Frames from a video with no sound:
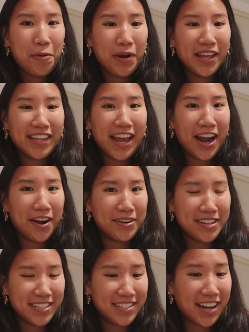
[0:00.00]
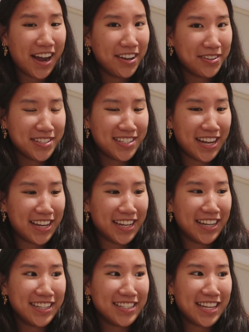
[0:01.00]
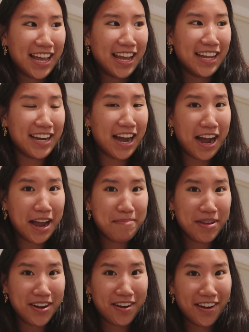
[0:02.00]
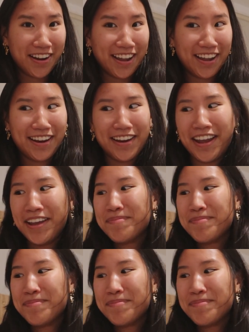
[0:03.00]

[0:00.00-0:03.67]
with Harry Styles tickets and I'm in on it.